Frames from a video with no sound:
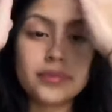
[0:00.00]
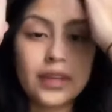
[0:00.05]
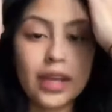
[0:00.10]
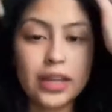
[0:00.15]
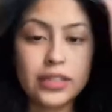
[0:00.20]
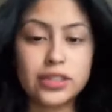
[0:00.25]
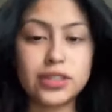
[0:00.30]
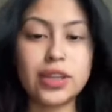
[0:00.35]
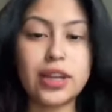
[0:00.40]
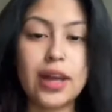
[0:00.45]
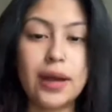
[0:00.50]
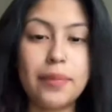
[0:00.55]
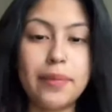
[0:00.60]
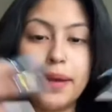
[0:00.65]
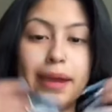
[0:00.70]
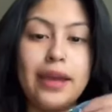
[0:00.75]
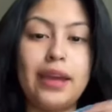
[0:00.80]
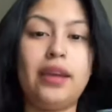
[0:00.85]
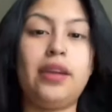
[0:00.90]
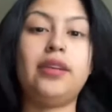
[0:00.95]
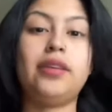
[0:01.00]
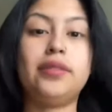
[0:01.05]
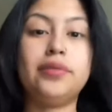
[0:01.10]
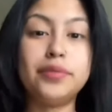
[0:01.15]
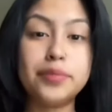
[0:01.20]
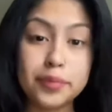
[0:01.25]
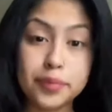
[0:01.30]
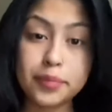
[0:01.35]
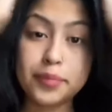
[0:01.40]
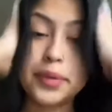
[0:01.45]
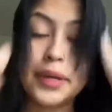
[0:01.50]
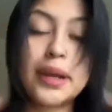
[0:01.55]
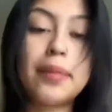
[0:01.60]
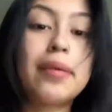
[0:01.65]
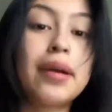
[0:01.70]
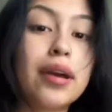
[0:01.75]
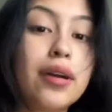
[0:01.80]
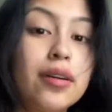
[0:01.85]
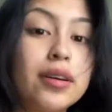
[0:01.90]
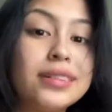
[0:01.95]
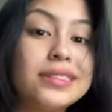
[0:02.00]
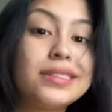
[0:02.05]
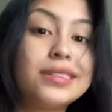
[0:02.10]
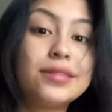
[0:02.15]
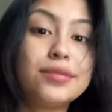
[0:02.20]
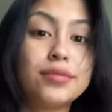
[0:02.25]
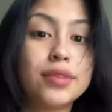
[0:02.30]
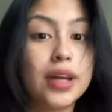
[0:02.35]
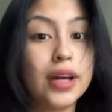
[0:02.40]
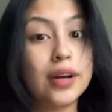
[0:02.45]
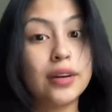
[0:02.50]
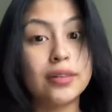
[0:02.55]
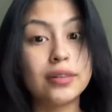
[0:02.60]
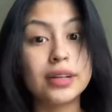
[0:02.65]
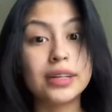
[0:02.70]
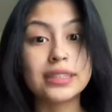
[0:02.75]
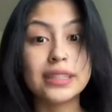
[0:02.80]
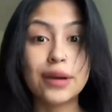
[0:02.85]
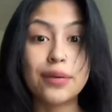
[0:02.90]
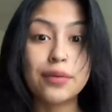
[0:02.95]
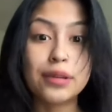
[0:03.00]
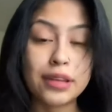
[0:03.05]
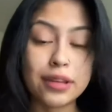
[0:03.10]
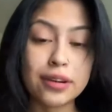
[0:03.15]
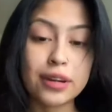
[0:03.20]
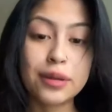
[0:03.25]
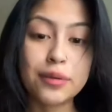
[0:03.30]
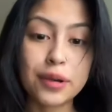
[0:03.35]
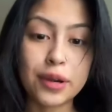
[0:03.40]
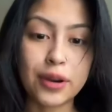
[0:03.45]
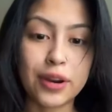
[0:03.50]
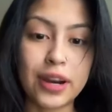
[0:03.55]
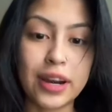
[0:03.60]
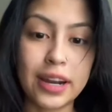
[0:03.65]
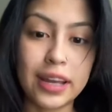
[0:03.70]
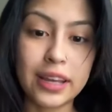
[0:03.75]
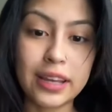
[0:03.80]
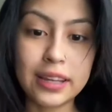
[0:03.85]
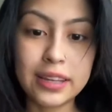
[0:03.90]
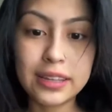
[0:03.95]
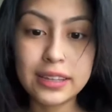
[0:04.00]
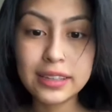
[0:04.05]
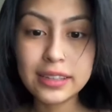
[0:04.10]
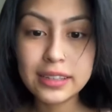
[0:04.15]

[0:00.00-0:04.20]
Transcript: I should cut my hair. But am I going to? No, because I would literally regret it.